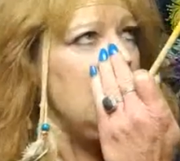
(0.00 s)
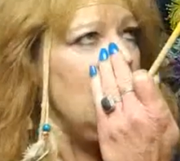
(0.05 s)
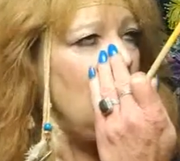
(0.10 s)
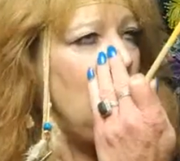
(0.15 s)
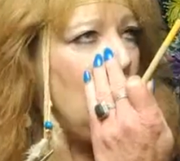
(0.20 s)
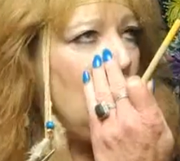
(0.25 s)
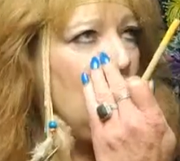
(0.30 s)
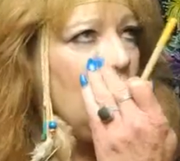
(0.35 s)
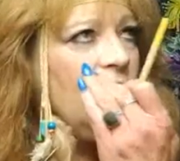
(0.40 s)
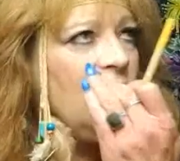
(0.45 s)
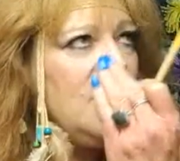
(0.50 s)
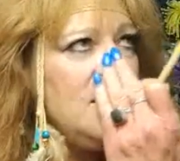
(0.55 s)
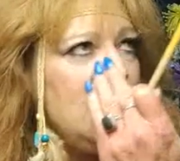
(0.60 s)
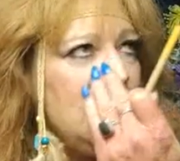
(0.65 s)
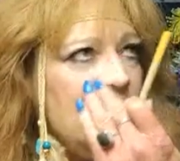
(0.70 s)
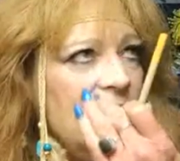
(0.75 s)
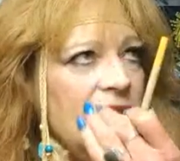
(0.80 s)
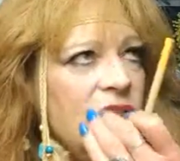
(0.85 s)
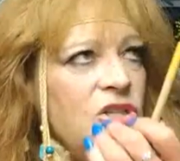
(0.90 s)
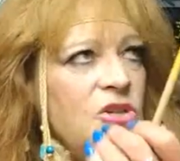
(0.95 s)
go over the
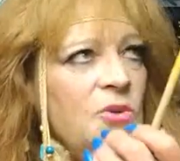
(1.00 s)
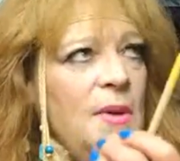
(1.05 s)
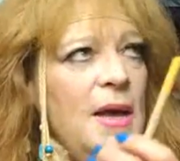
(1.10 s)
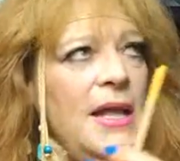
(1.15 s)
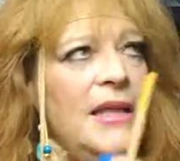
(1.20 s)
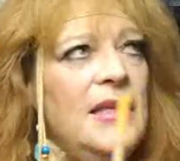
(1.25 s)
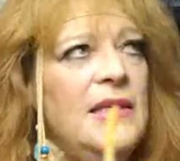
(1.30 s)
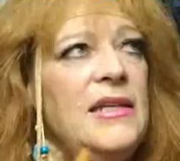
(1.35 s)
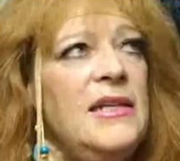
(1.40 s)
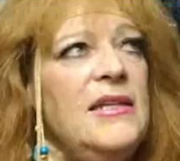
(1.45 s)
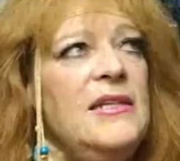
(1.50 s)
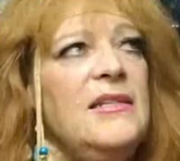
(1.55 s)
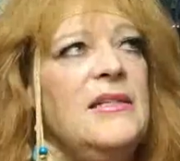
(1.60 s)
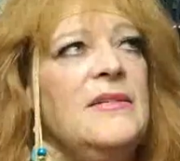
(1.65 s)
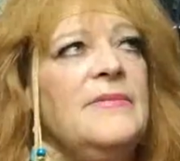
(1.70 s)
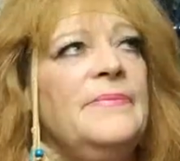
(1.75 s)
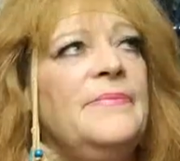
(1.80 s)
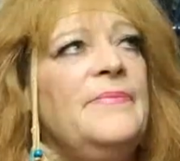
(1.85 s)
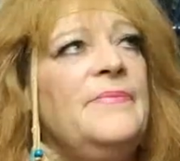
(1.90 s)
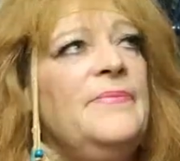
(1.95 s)
sexualities.